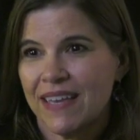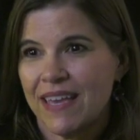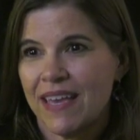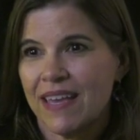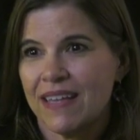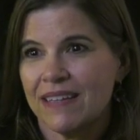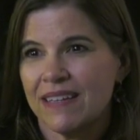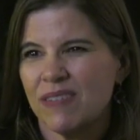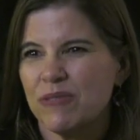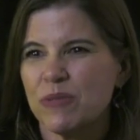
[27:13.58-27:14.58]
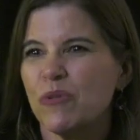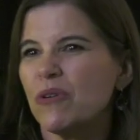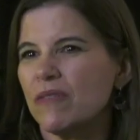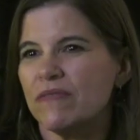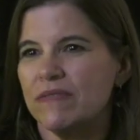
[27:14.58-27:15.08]
and it was
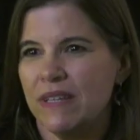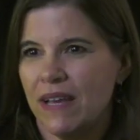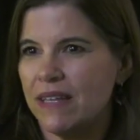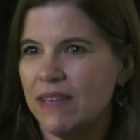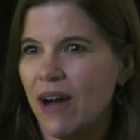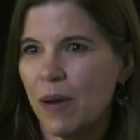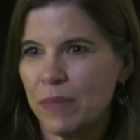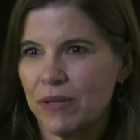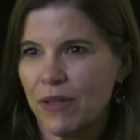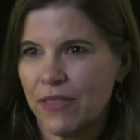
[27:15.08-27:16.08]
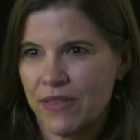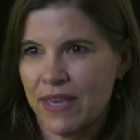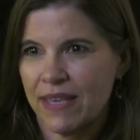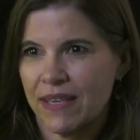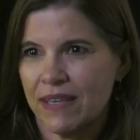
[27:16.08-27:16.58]
more of a nominal
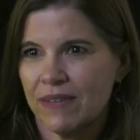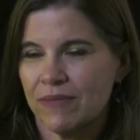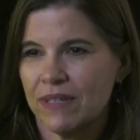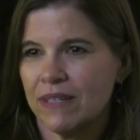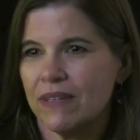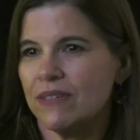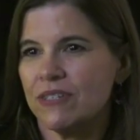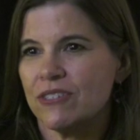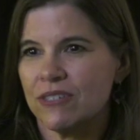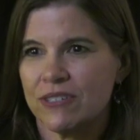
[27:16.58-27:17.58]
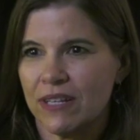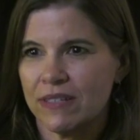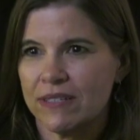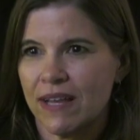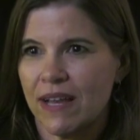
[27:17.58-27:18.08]
thing. We didn't go to church all
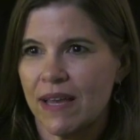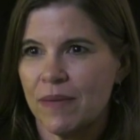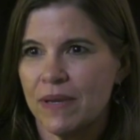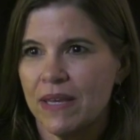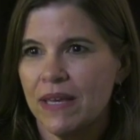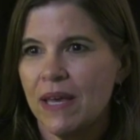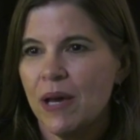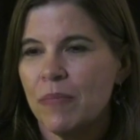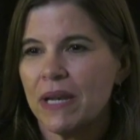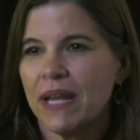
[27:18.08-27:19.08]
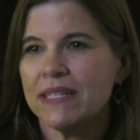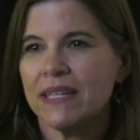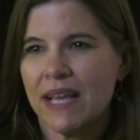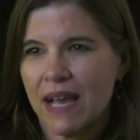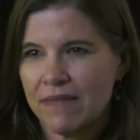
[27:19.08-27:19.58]
the time, but I
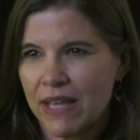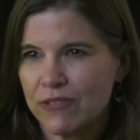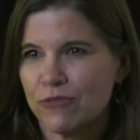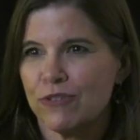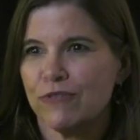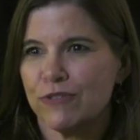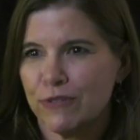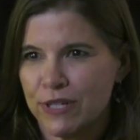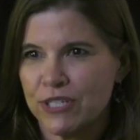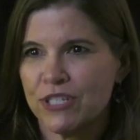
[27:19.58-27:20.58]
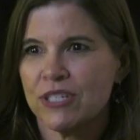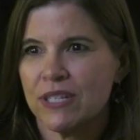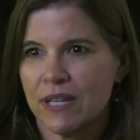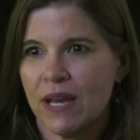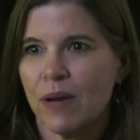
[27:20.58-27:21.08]
did have that sort of
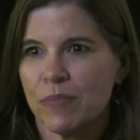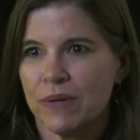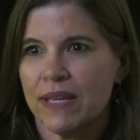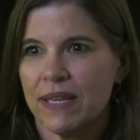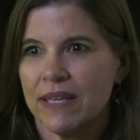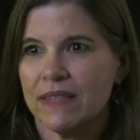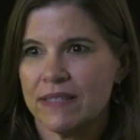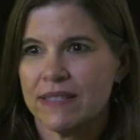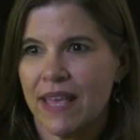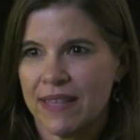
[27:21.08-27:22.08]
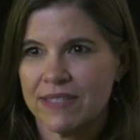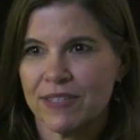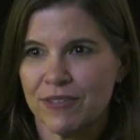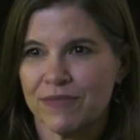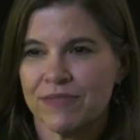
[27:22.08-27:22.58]
Christian upbringing in the sense
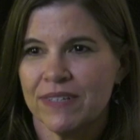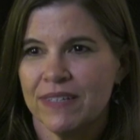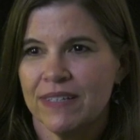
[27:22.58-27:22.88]
of